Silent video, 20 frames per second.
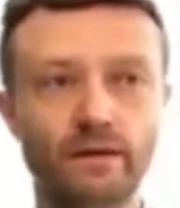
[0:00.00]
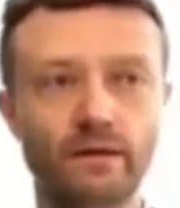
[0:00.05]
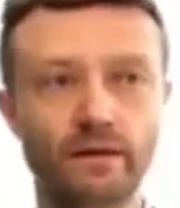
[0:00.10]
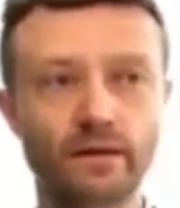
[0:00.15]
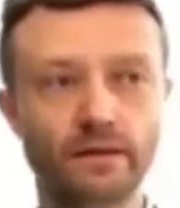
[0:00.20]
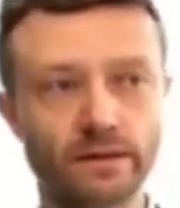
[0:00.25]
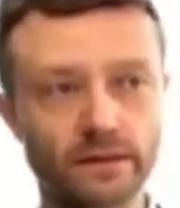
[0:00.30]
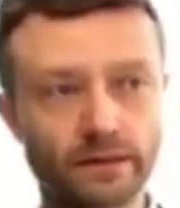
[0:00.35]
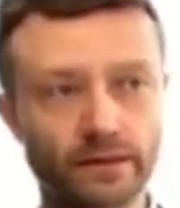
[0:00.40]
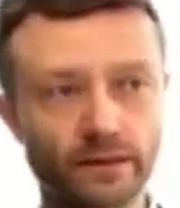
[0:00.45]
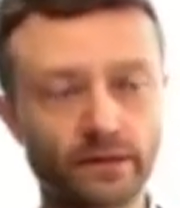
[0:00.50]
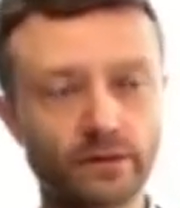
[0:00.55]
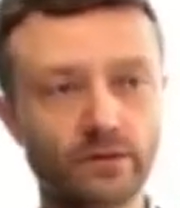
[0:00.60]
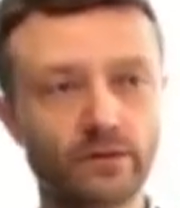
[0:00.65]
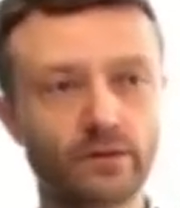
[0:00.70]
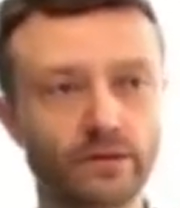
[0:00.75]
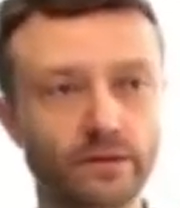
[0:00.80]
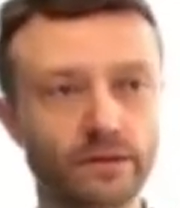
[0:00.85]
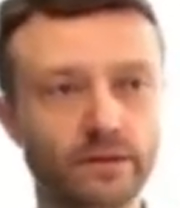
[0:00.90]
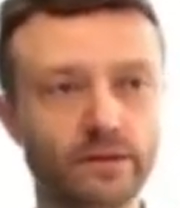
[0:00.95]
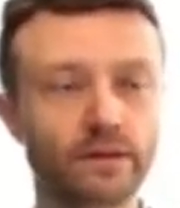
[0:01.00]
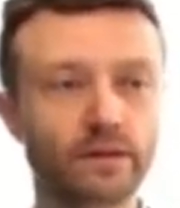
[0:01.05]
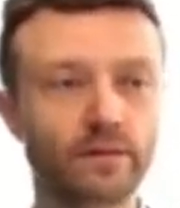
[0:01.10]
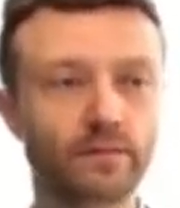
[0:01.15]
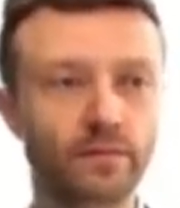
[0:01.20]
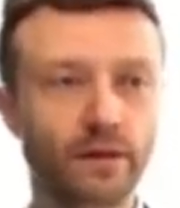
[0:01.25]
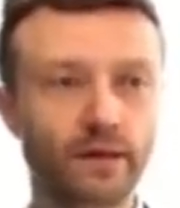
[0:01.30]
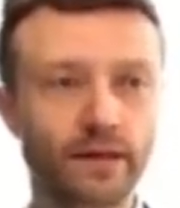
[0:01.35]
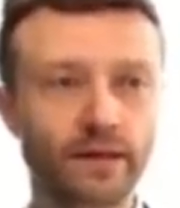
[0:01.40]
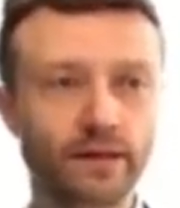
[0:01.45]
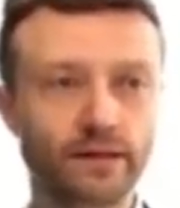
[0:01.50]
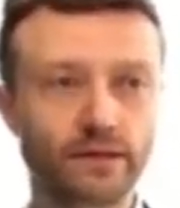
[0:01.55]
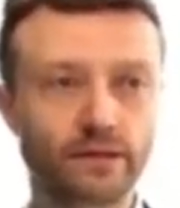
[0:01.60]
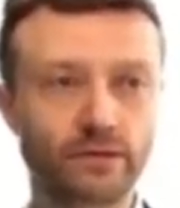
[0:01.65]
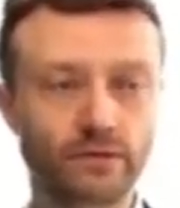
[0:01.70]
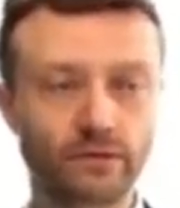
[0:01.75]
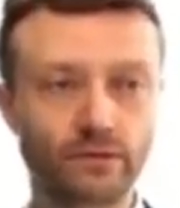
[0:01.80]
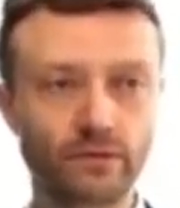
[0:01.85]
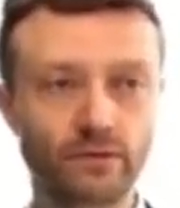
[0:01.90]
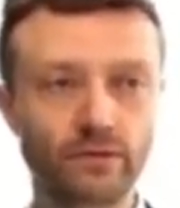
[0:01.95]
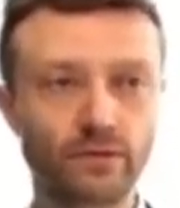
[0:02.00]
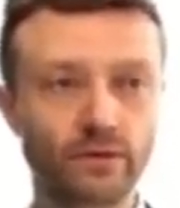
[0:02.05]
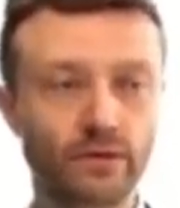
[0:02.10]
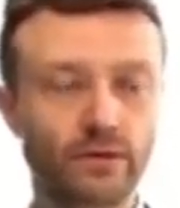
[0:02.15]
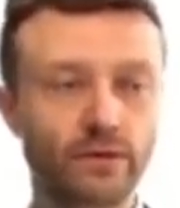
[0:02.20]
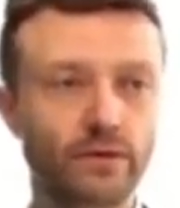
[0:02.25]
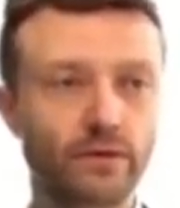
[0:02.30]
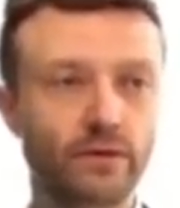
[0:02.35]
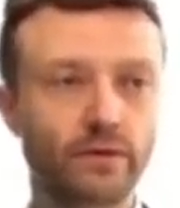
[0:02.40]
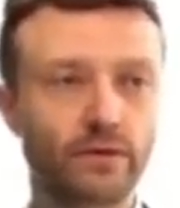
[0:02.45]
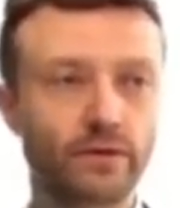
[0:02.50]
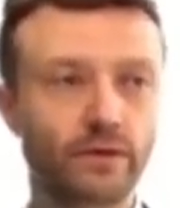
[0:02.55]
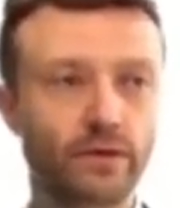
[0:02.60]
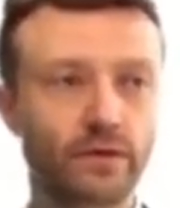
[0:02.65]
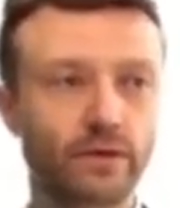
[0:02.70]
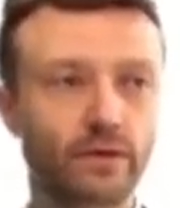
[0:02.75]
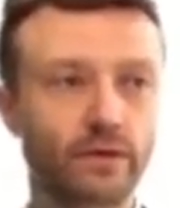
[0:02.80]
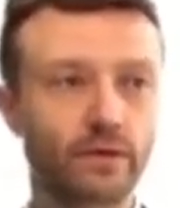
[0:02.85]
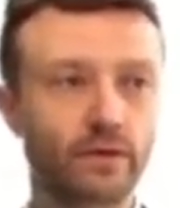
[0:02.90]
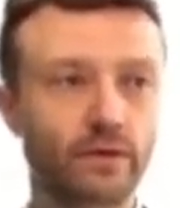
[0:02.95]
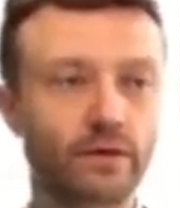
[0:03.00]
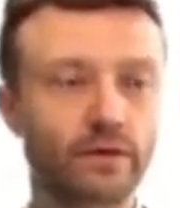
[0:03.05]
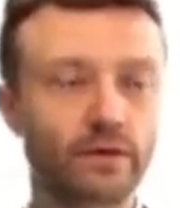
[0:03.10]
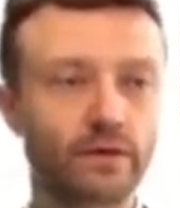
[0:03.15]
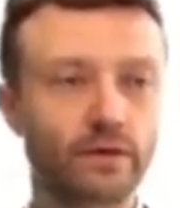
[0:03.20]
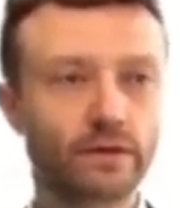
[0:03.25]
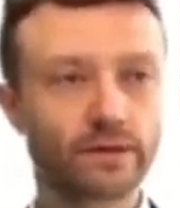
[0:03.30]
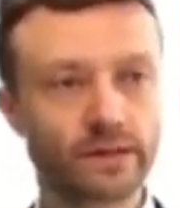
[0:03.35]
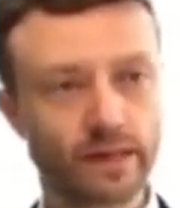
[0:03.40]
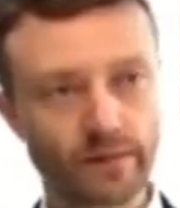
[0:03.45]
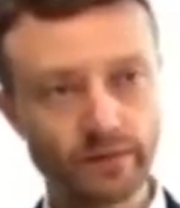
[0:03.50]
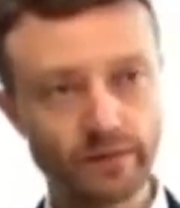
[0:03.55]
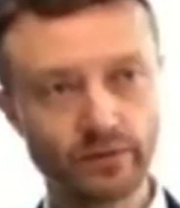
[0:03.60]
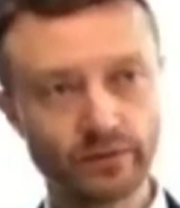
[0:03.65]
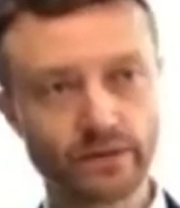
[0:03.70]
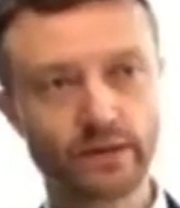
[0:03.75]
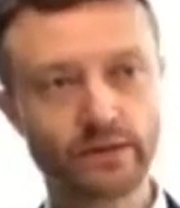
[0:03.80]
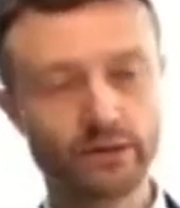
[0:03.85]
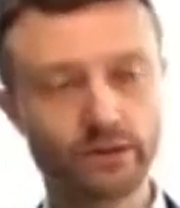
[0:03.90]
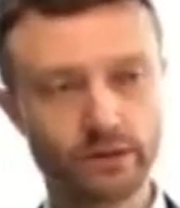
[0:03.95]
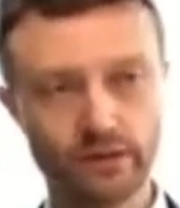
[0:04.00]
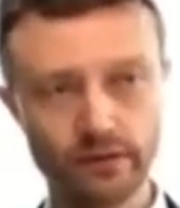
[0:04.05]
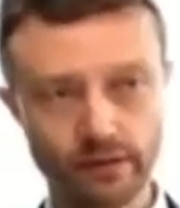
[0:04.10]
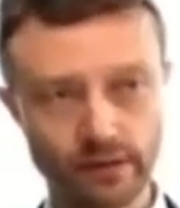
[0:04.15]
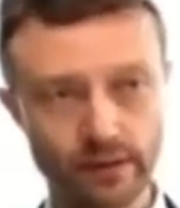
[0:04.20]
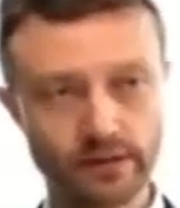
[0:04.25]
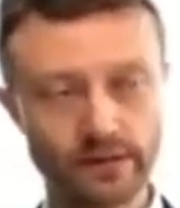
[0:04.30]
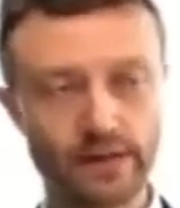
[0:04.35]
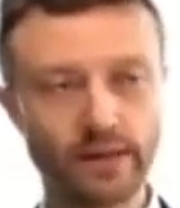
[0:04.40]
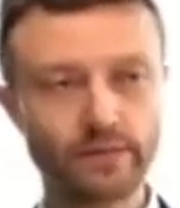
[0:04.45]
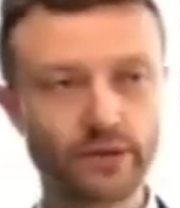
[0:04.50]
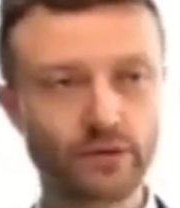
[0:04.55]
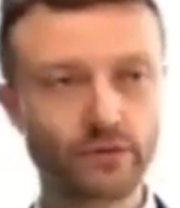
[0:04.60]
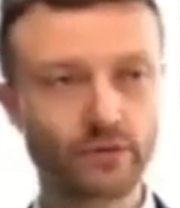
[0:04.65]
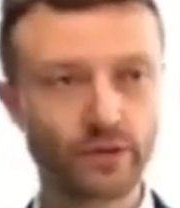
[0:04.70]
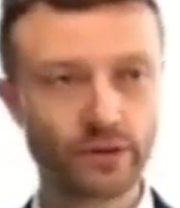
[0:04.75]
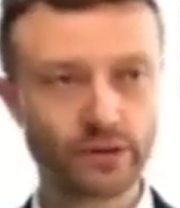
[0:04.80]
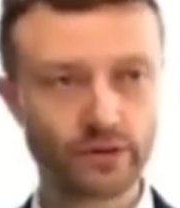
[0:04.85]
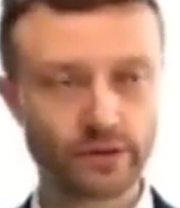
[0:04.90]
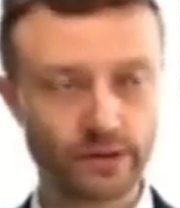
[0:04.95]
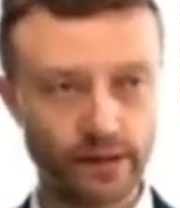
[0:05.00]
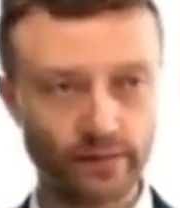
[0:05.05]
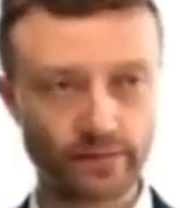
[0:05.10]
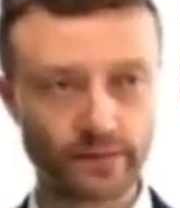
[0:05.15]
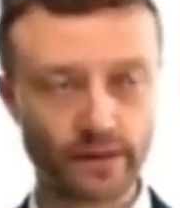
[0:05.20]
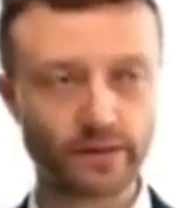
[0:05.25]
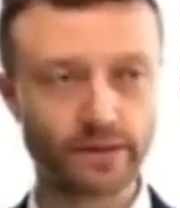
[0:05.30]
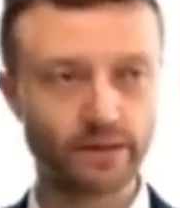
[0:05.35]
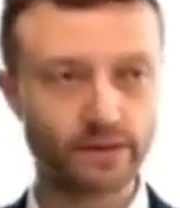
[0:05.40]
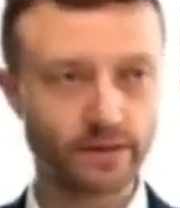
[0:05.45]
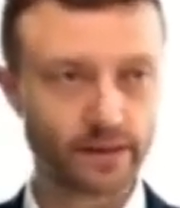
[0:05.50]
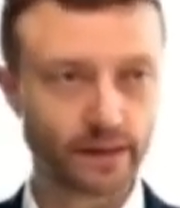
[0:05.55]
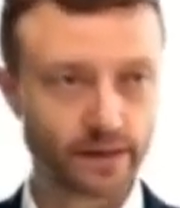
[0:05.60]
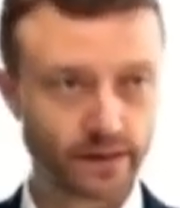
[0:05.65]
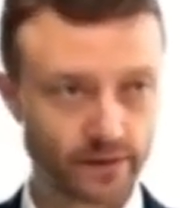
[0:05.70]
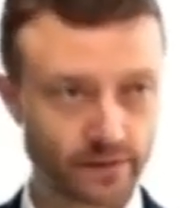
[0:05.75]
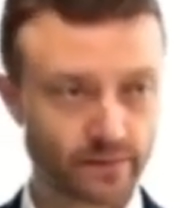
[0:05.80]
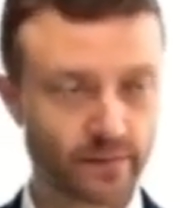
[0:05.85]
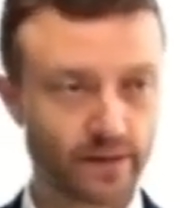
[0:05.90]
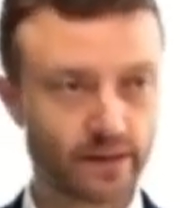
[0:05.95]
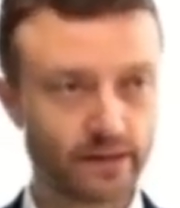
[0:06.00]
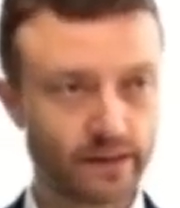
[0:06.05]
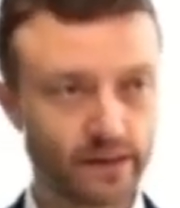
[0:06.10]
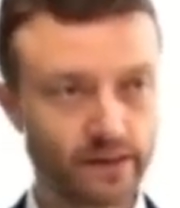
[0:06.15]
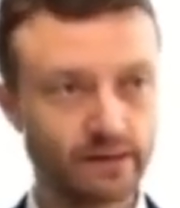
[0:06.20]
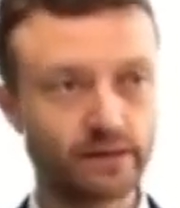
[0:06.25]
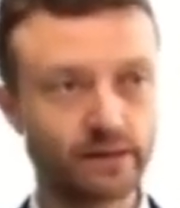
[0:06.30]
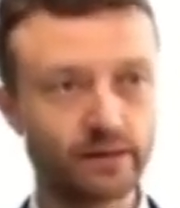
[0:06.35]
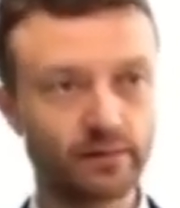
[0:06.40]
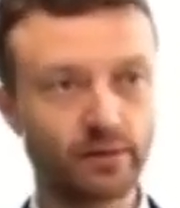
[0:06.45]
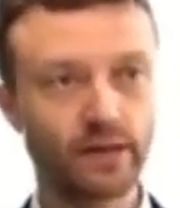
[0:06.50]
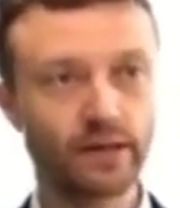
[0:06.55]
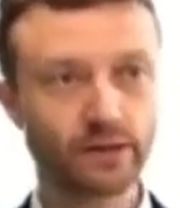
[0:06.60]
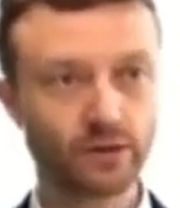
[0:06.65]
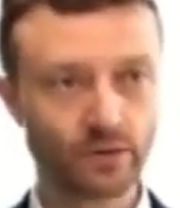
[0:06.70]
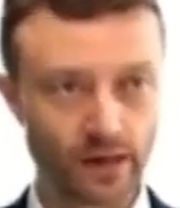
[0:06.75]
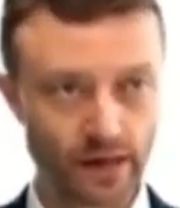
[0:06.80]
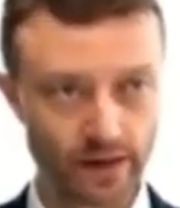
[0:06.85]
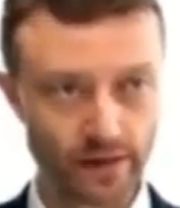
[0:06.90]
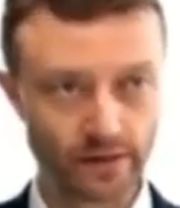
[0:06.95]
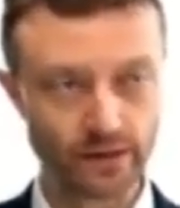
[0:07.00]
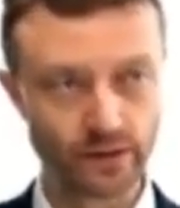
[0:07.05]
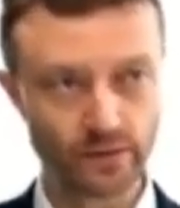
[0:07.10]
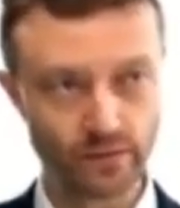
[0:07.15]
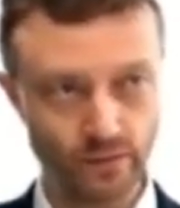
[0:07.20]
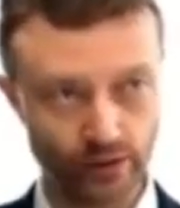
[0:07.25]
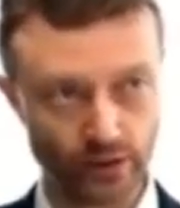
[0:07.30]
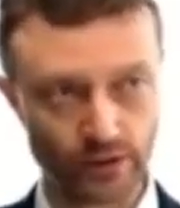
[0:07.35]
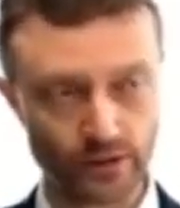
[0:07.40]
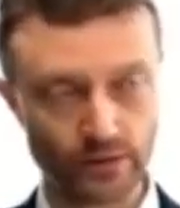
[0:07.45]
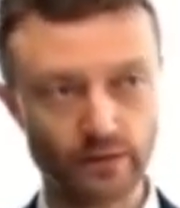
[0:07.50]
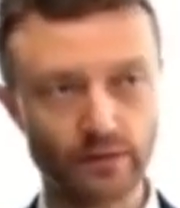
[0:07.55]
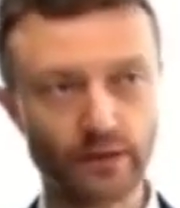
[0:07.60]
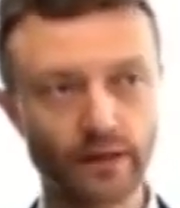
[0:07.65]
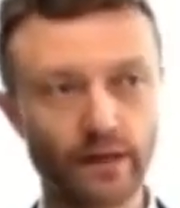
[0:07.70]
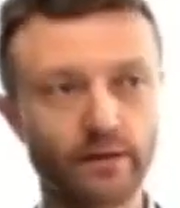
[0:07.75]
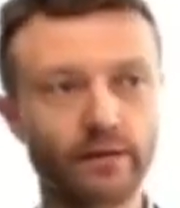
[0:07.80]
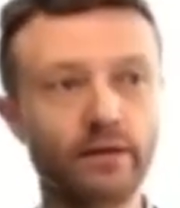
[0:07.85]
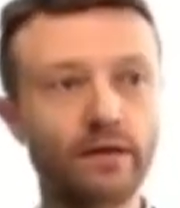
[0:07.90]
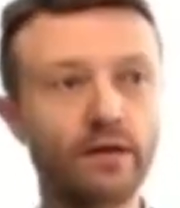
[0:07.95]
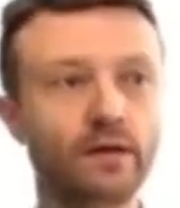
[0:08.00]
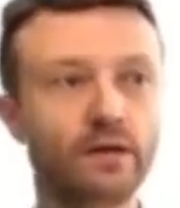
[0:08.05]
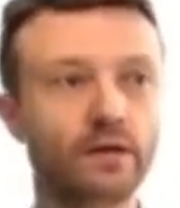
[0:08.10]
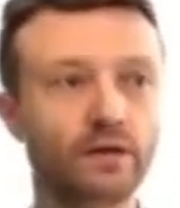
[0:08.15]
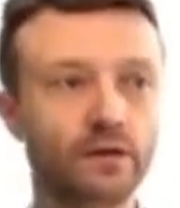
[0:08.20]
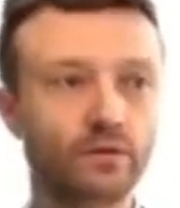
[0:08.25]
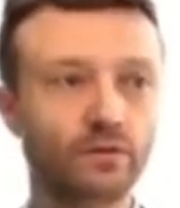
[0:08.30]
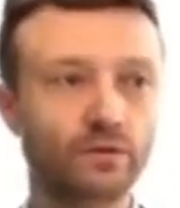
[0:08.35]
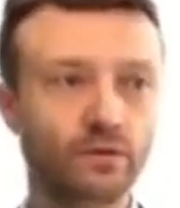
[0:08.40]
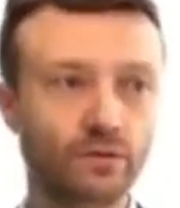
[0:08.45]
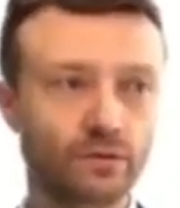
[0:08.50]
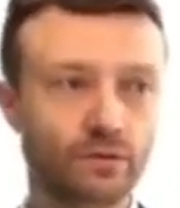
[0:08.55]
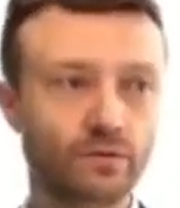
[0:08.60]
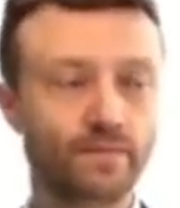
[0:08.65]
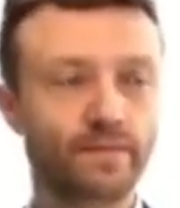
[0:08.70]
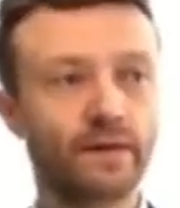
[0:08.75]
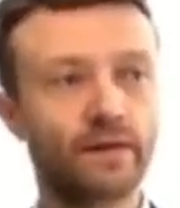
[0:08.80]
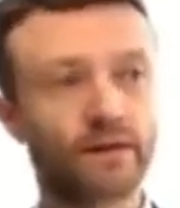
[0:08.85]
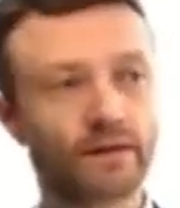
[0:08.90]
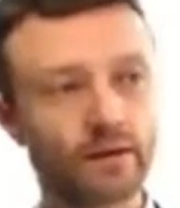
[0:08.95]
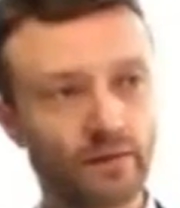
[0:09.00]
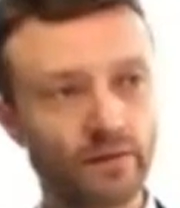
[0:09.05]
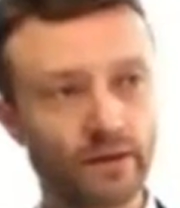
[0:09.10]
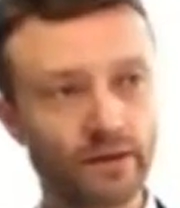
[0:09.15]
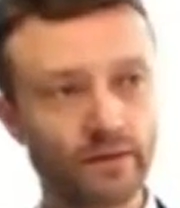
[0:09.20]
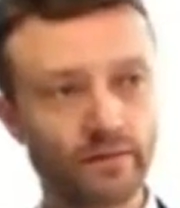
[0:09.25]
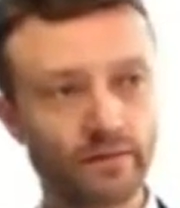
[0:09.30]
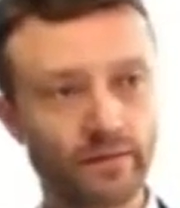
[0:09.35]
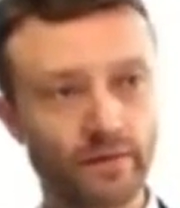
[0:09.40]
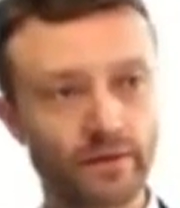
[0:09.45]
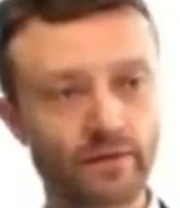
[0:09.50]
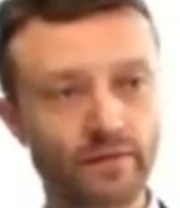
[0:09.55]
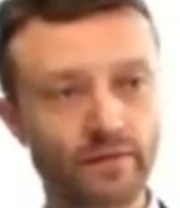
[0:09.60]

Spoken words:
it still applies to some transactions, some situations, some tax incentives, but doesn't apply to others, which is again good news. Well,